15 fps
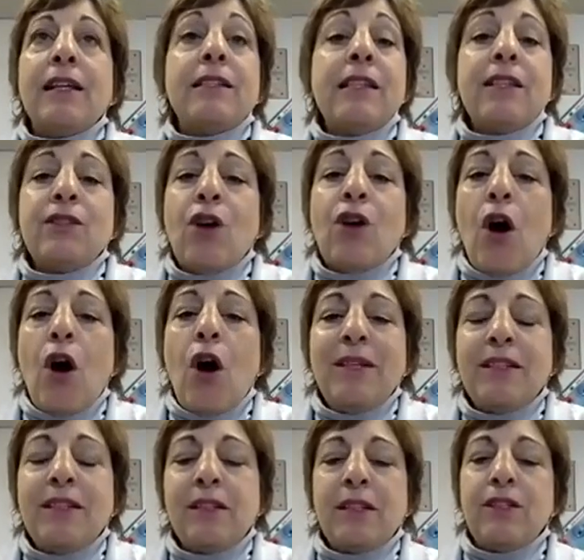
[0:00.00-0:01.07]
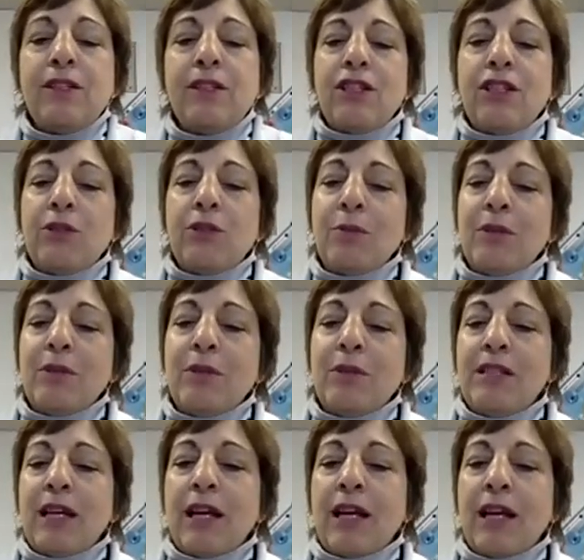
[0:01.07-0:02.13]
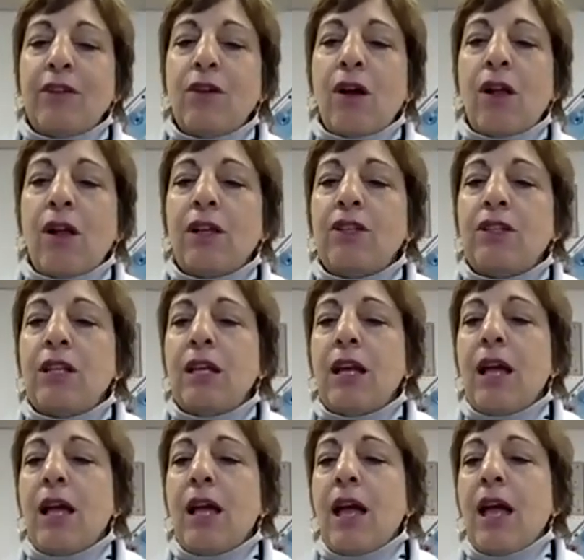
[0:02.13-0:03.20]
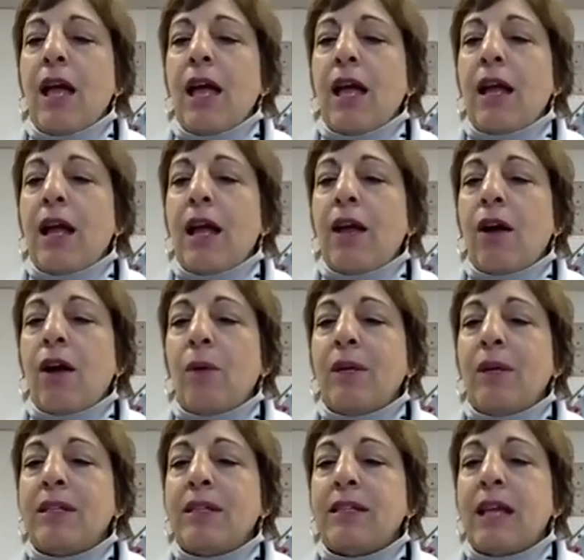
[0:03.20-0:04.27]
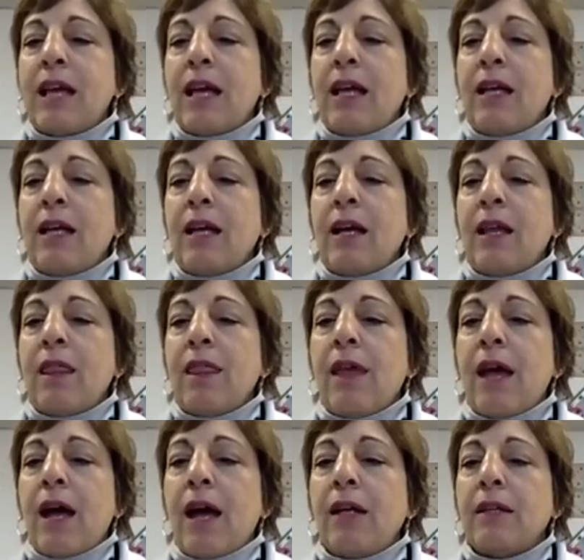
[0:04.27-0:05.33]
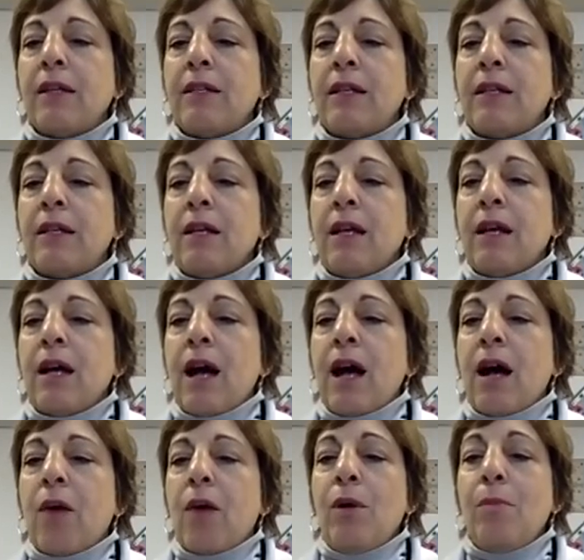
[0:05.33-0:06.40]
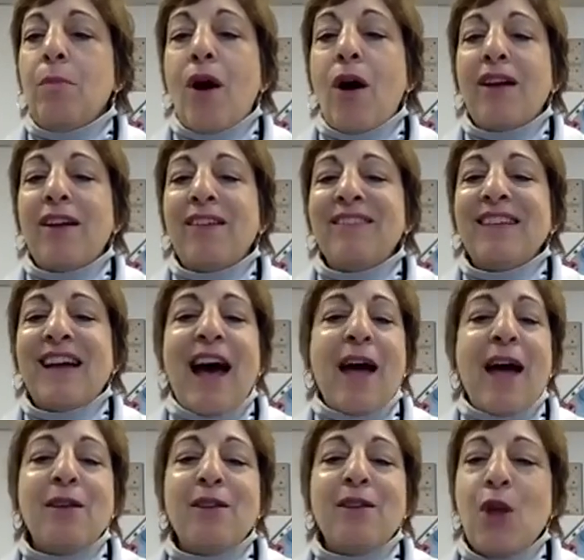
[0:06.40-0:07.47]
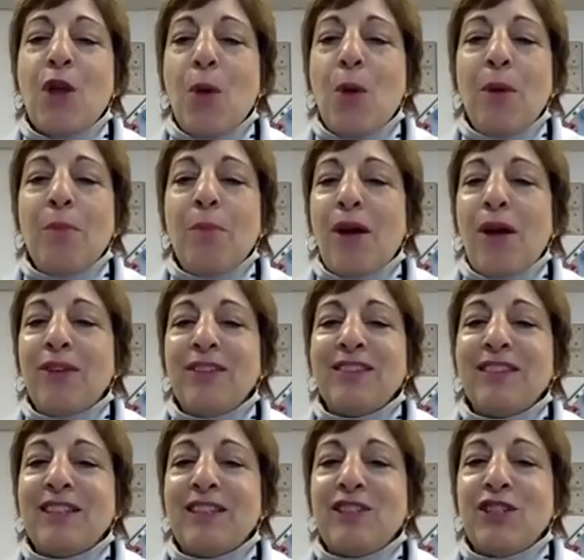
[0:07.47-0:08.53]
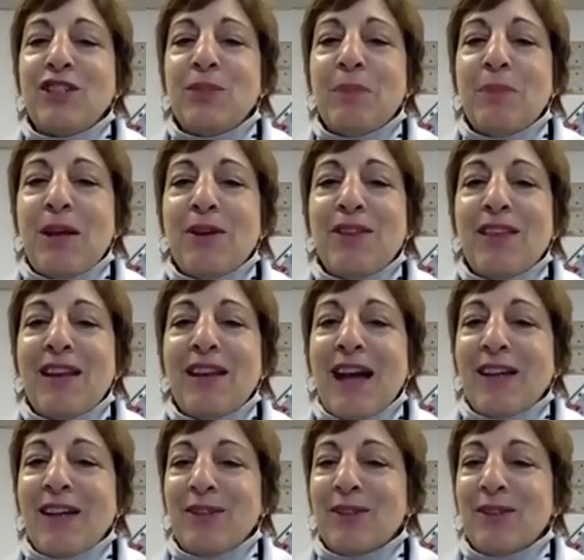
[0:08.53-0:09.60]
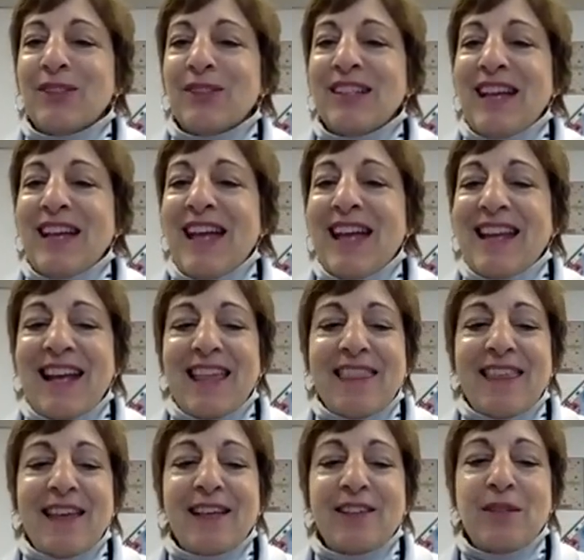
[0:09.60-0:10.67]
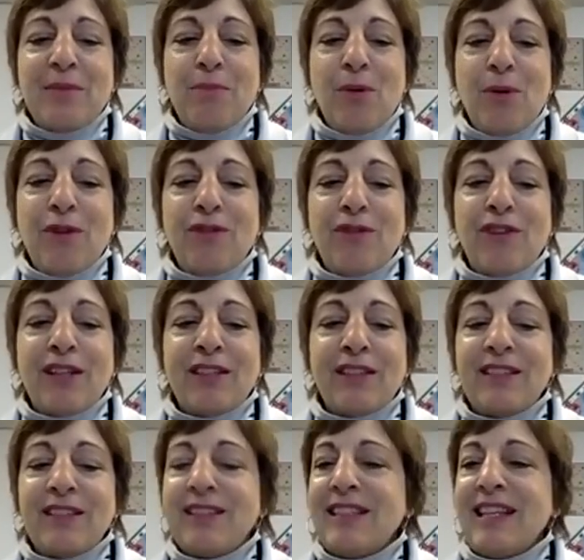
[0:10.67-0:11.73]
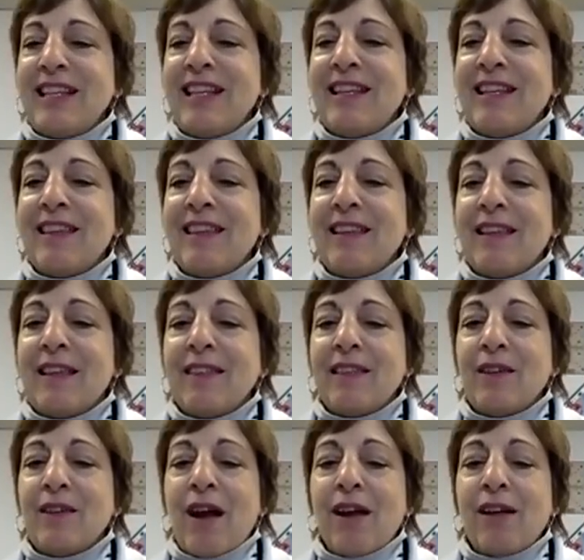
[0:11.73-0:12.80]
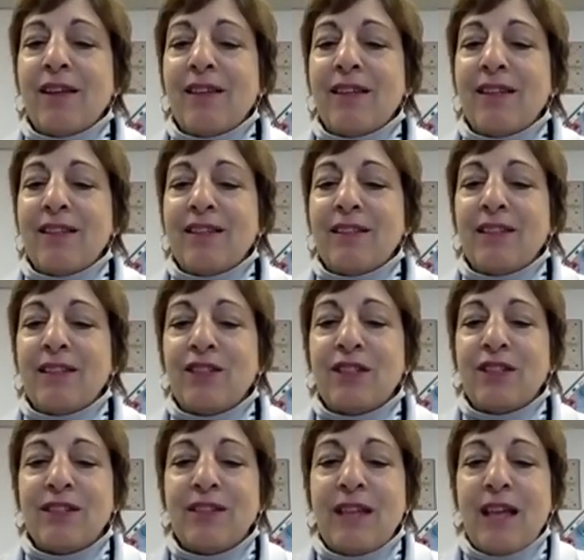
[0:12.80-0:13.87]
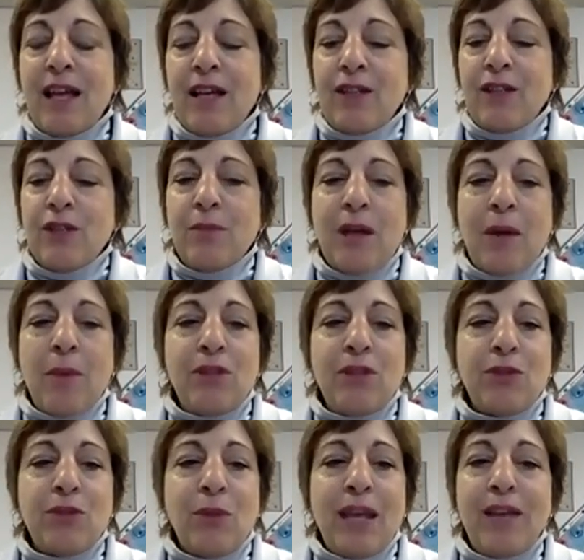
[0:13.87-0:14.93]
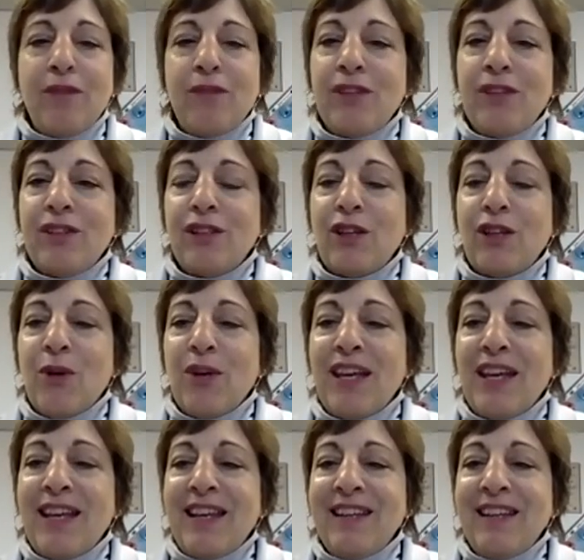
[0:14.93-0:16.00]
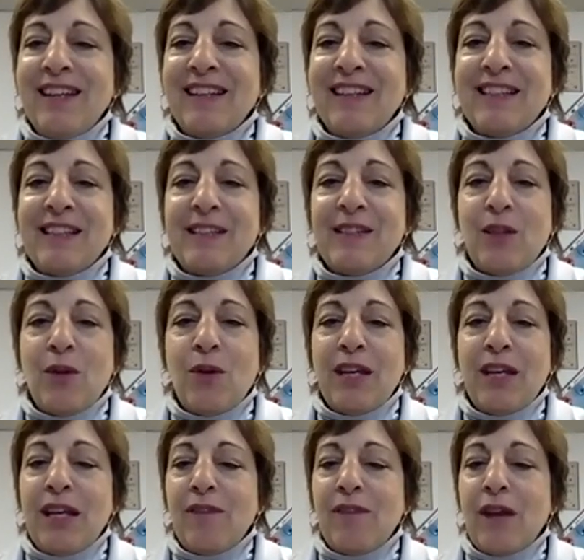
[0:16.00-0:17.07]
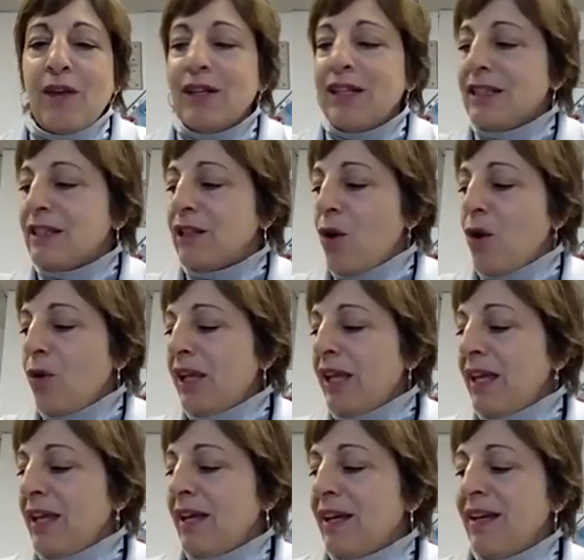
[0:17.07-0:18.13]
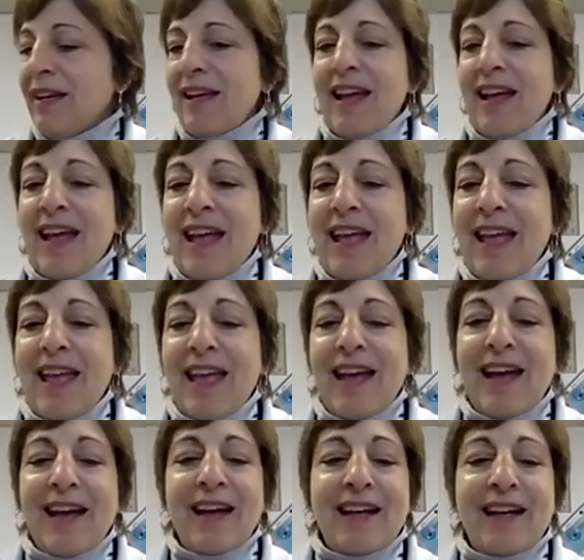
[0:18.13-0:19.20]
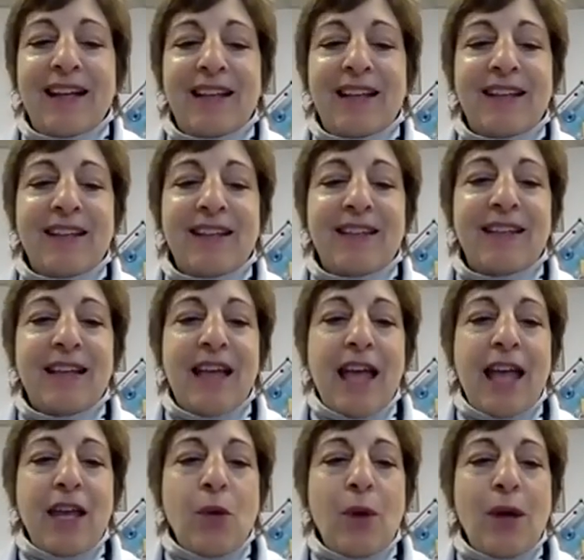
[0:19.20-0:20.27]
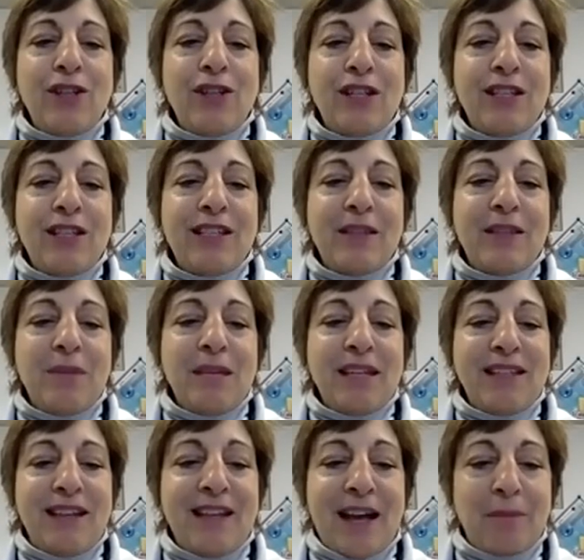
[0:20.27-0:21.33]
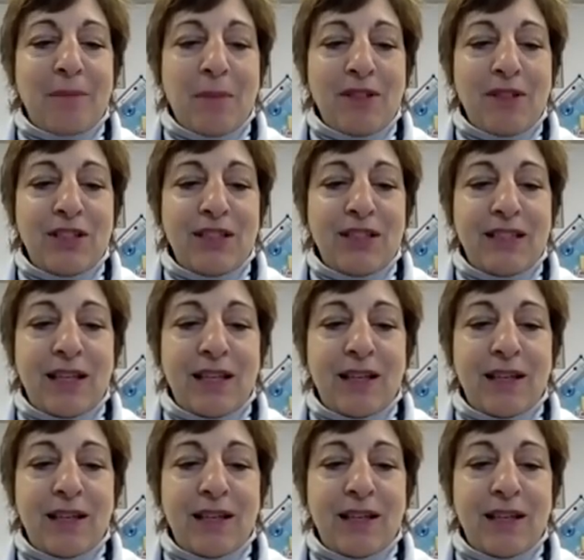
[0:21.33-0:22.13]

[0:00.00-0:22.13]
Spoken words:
there's always glitches with technology, and I always say that we model, no one models glitches better than I do. And I think it's important for us to see that there are these glitches. So now I'm just waiting for it to load in because it's loading in very slowly. And any questions in the meantime? Let me just see.